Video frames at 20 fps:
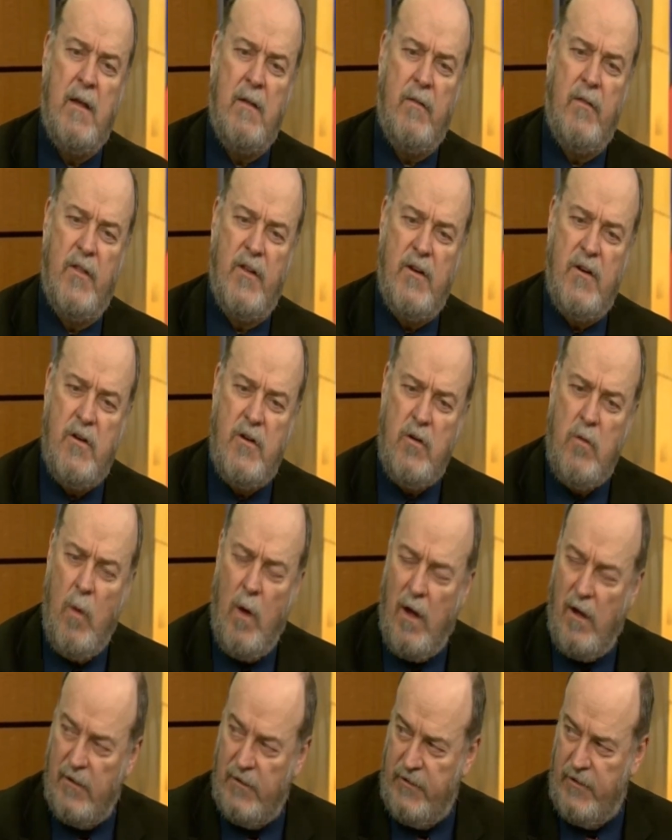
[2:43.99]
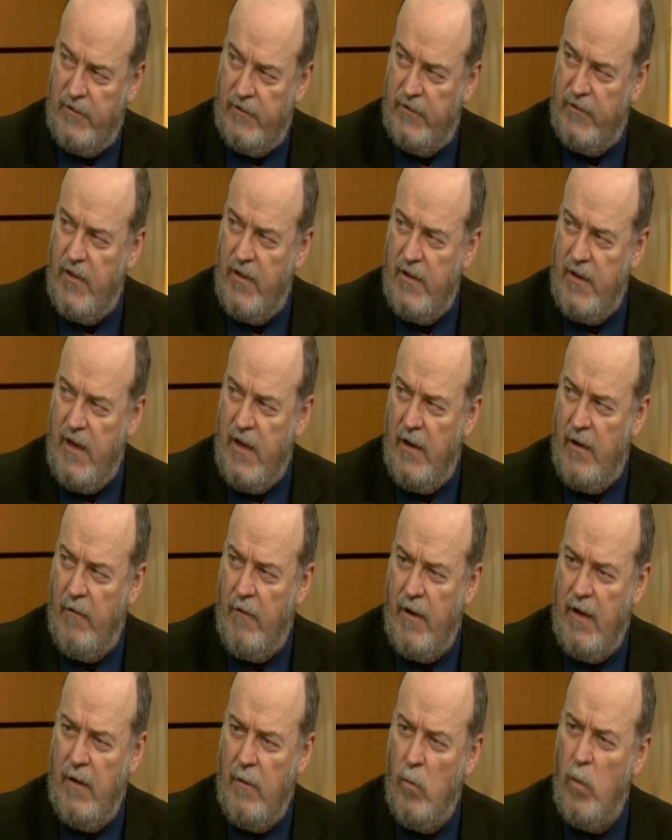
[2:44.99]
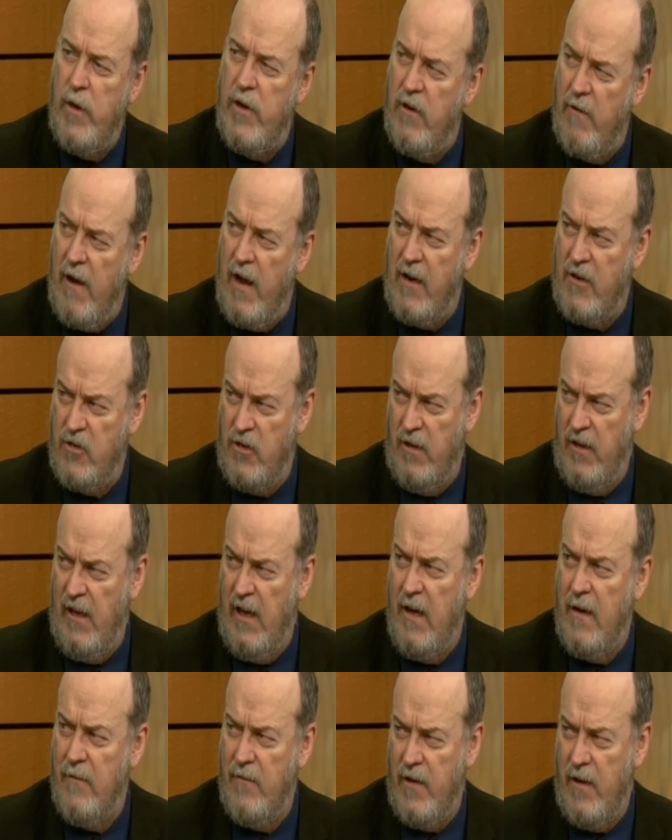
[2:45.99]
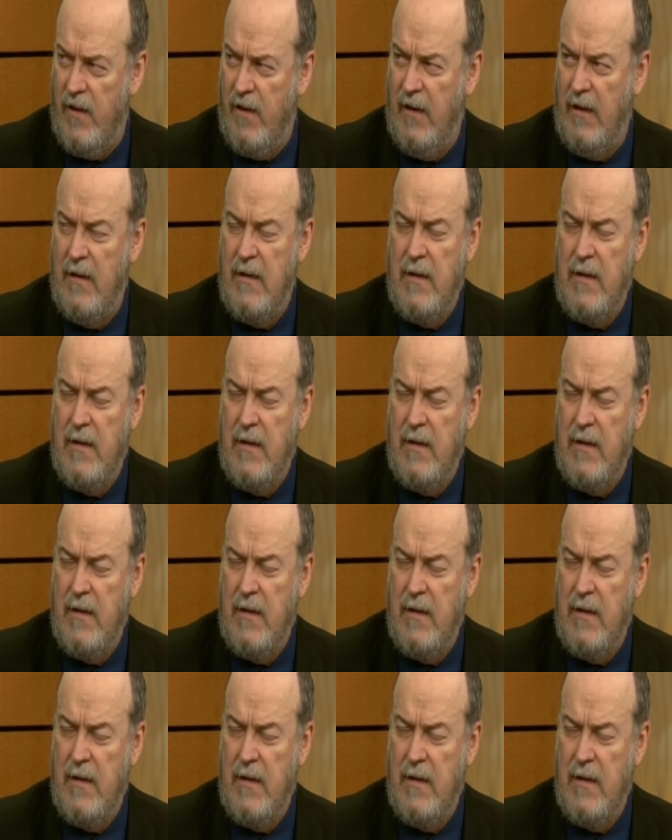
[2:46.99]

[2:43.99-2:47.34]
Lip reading: the nuances that enter in when you're actually governing.